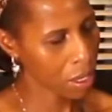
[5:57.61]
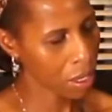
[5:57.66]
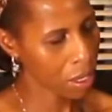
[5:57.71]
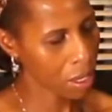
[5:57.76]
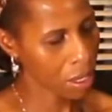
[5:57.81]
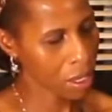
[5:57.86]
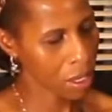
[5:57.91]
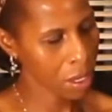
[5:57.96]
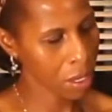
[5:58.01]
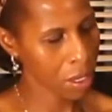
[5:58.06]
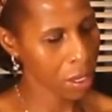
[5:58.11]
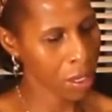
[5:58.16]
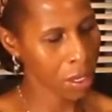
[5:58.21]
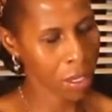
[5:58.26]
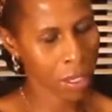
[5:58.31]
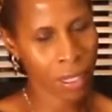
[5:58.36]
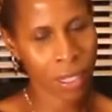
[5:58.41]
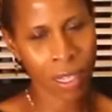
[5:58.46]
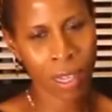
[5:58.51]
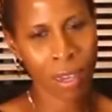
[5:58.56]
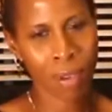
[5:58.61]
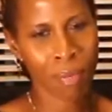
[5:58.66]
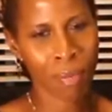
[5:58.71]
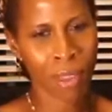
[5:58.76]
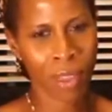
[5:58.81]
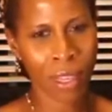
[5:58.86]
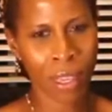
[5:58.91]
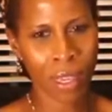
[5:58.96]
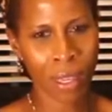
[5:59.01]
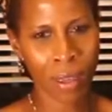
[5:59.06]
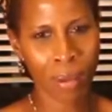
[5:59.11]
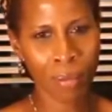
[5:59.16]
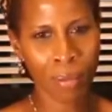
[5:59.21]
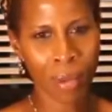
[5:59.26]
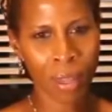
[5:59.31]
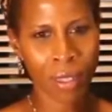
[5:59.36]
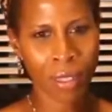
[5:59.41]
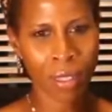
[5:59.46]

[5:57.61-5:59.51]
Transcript: And same theme,